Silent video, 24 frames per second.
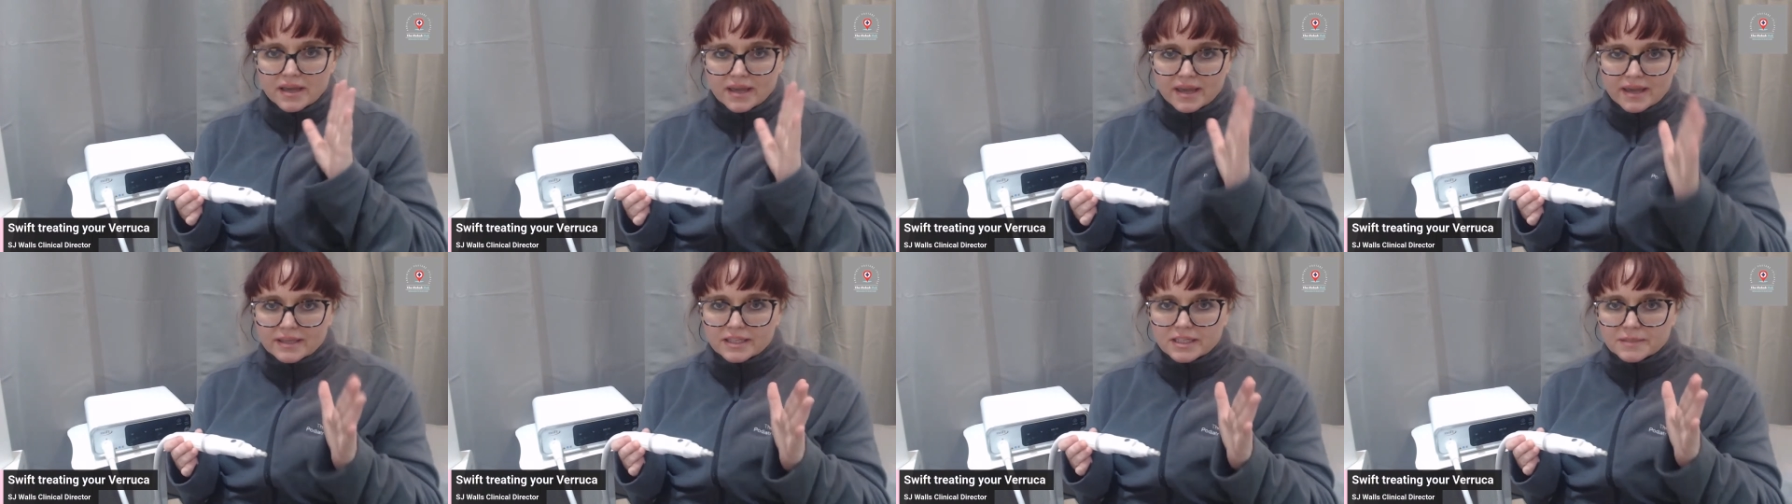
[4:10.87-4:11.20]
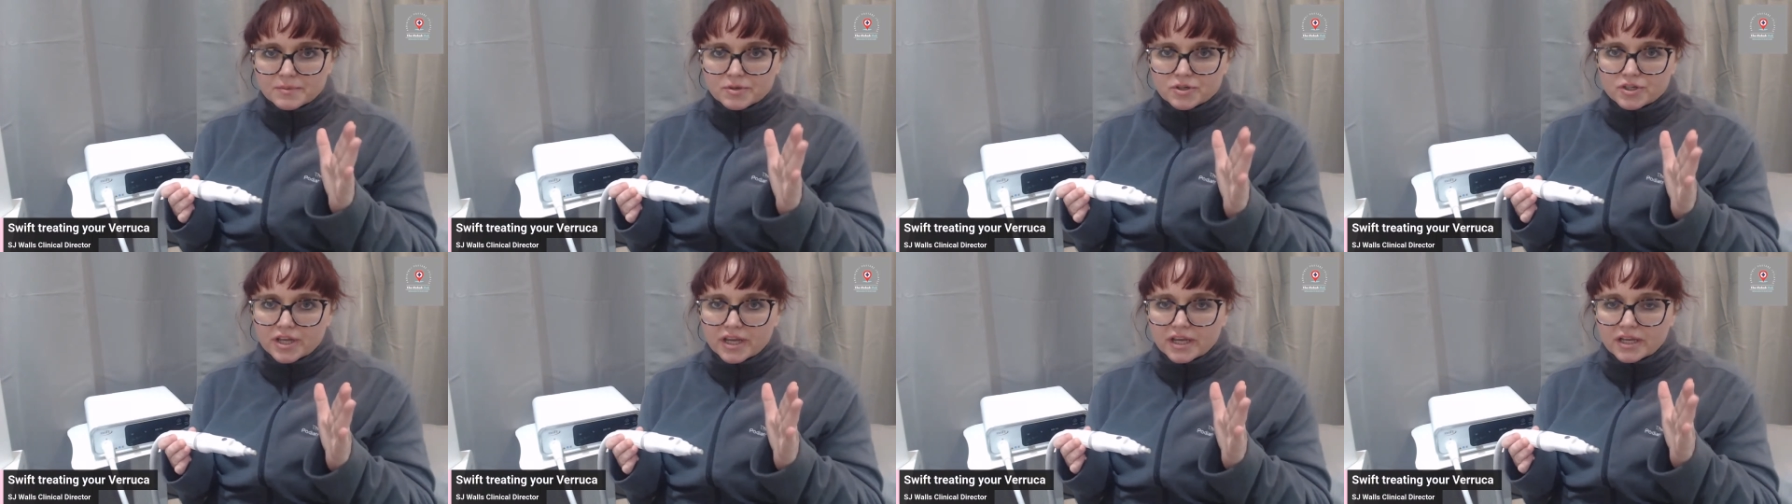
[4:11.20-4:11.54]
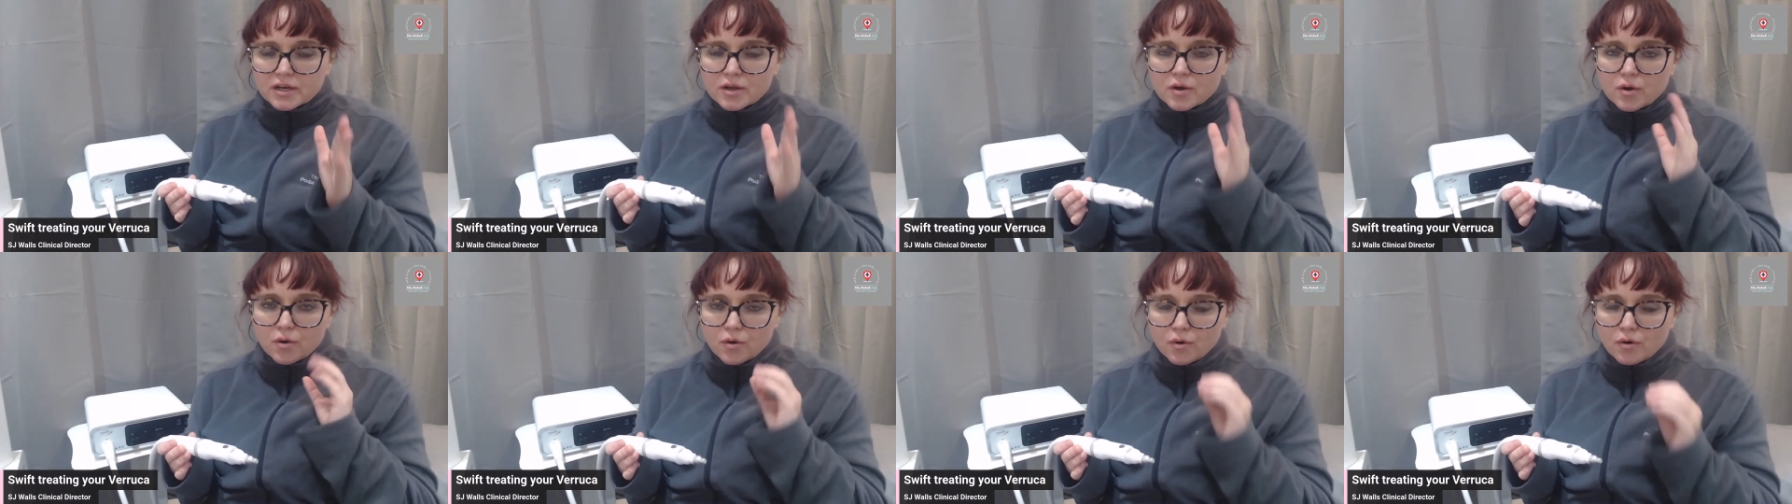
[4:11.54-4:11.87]

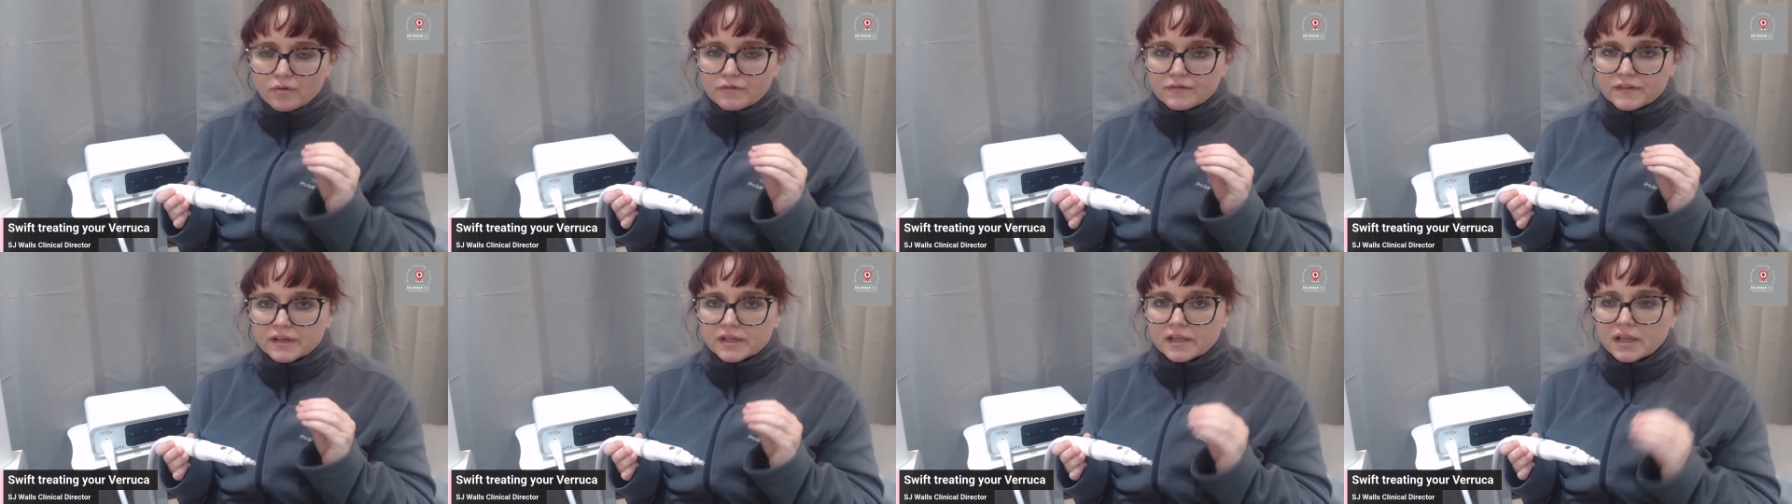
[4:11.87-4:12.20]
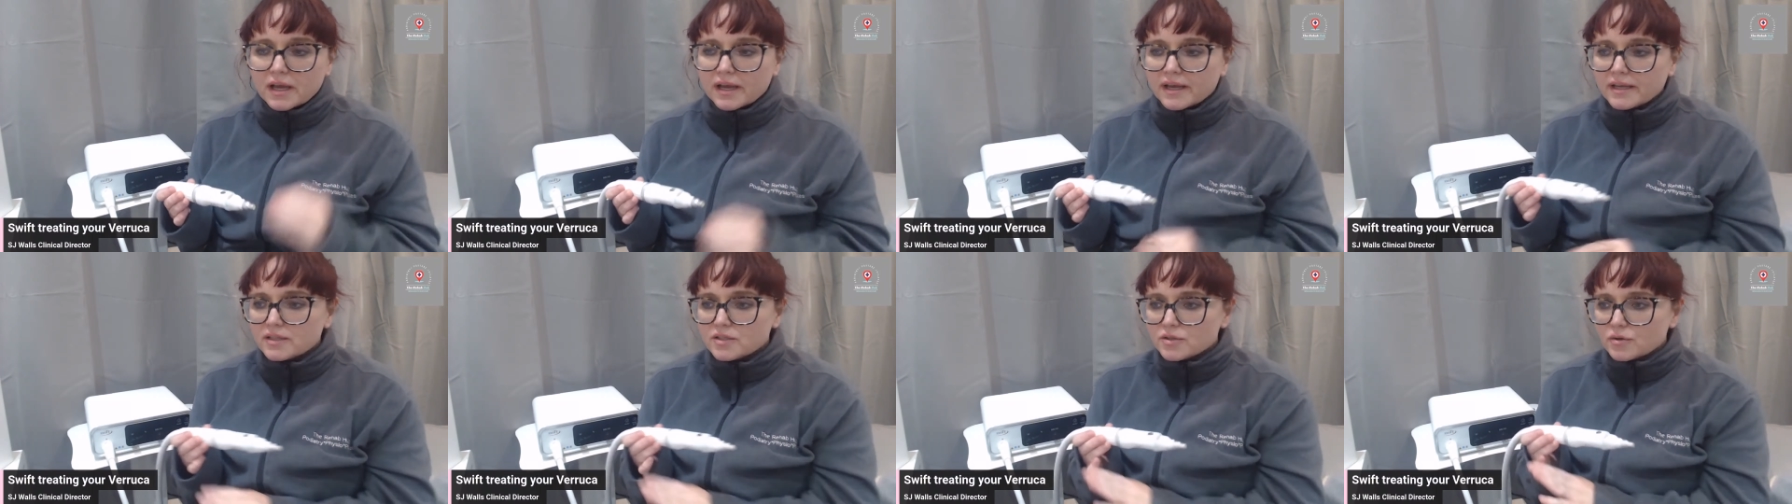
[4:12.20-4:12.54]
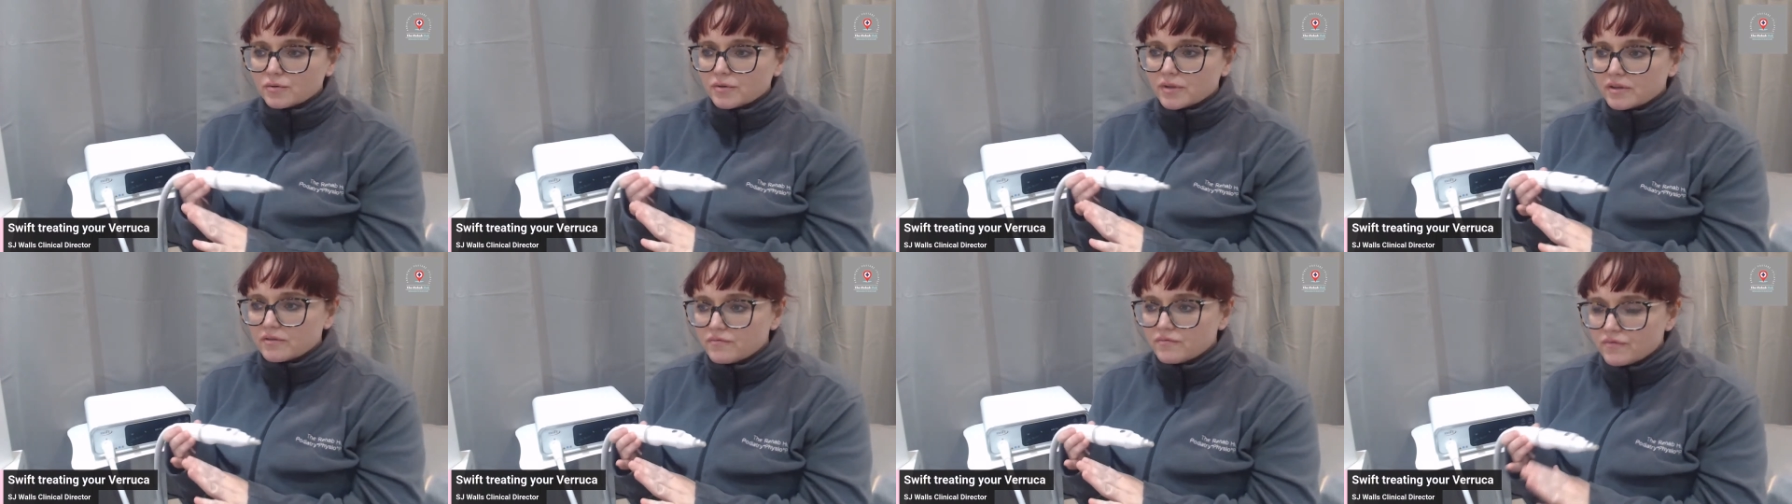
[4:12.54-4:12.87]
80% of the clients,
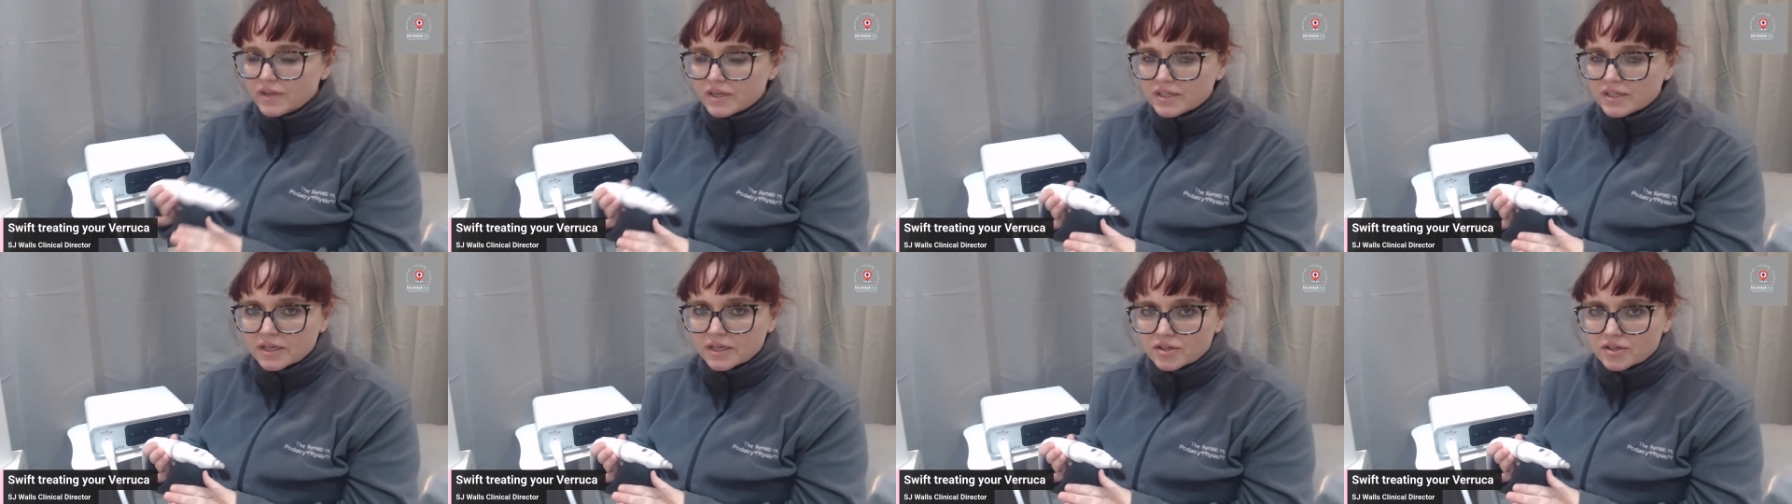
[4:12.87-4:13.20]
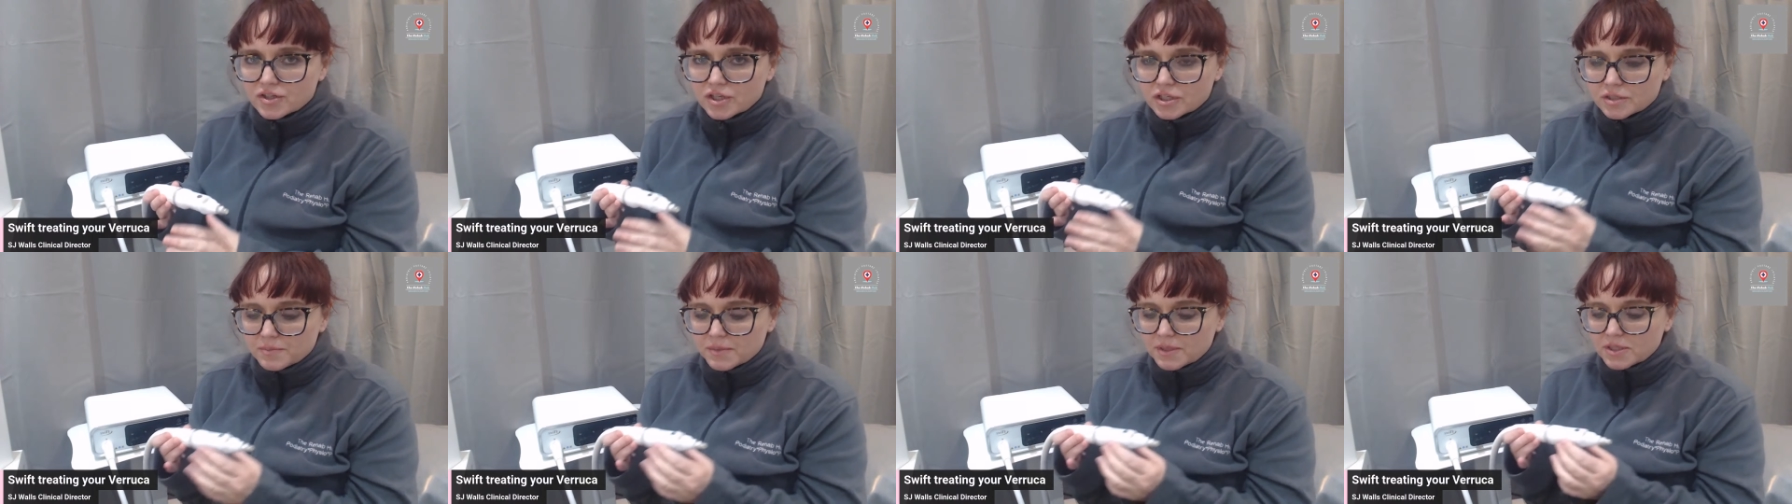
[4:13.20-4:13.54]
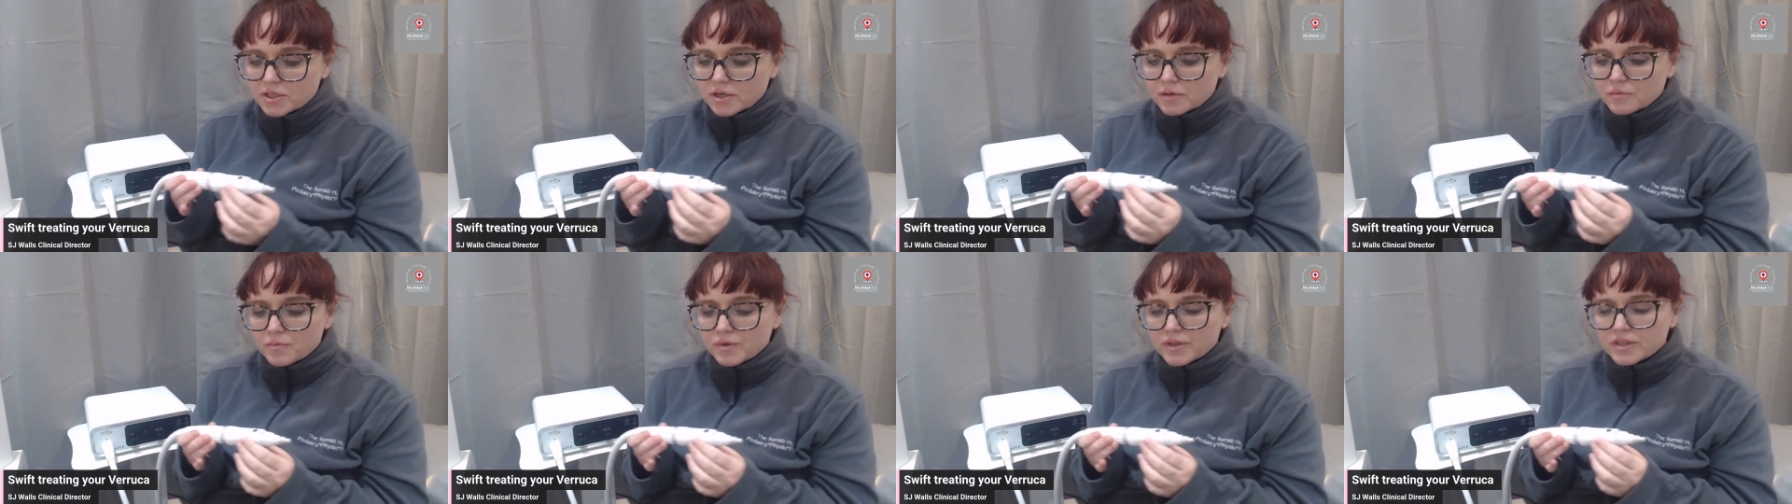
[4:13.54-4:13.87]
or the research that's been
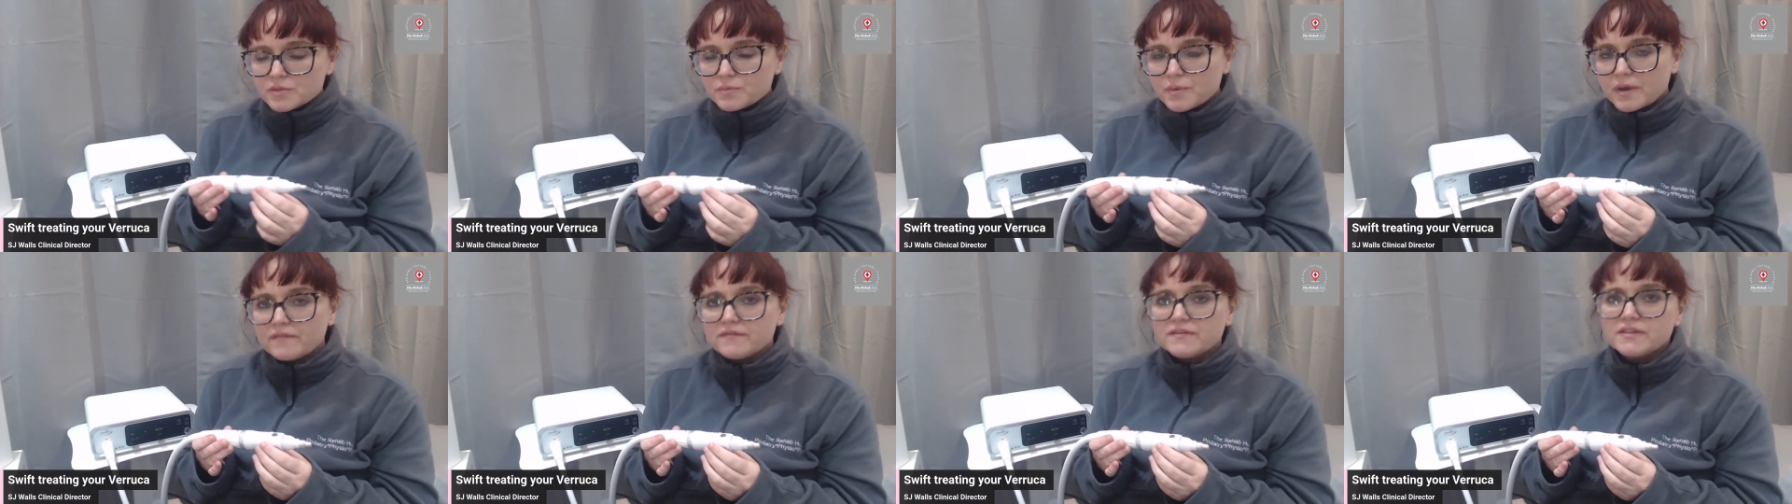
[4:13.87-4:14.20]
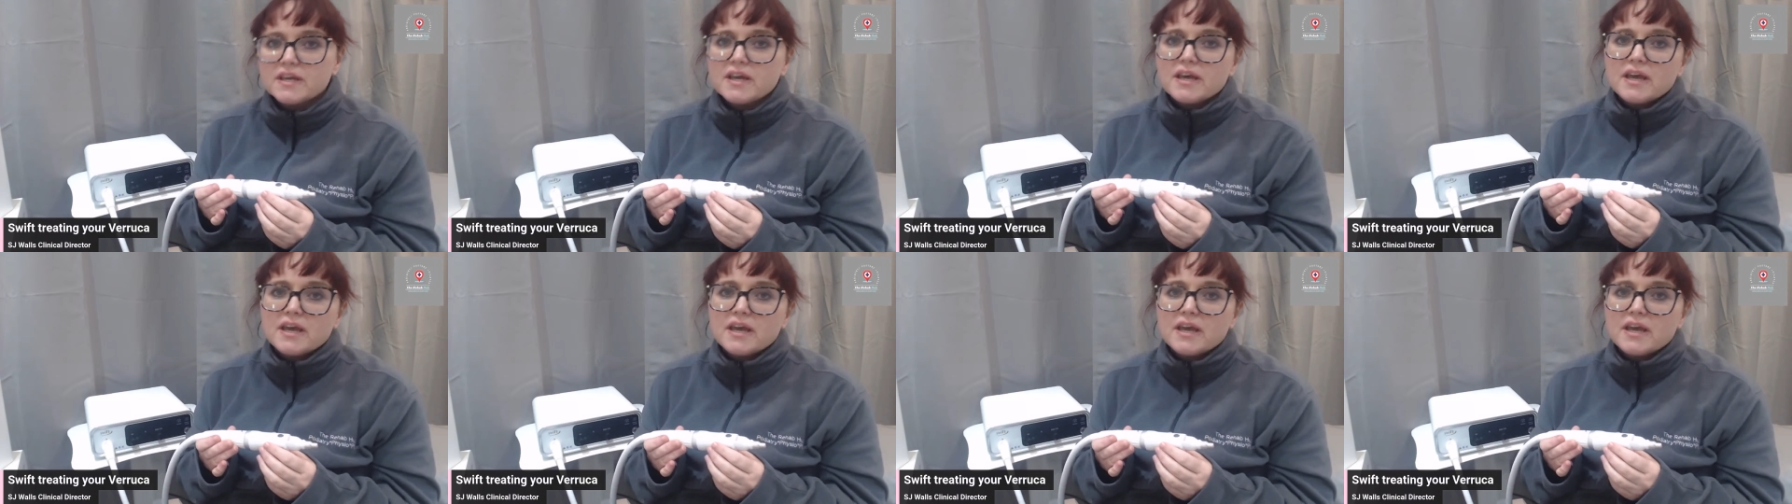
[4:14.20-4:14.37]
done with Swift,